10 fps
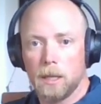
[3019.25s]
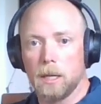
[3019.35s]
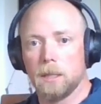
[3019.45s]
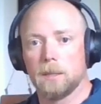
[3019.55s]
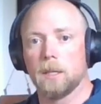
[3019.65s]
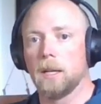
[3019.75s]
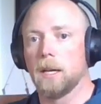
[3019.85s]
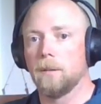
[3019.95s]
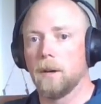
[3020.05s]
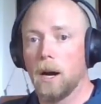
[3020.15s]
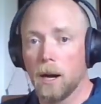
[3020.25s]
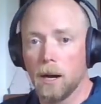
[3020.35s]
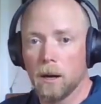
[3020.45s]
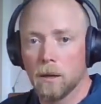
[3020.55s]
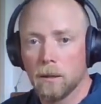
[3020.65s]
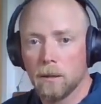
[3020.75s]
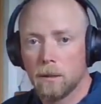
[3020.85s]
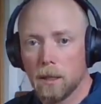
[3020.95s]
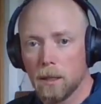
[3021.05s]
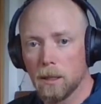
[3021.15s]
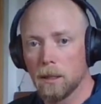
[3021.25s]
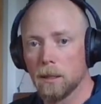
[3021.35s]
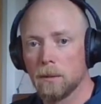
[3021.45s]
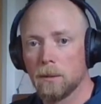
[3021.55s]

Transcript: uh, is going to have a higher uh,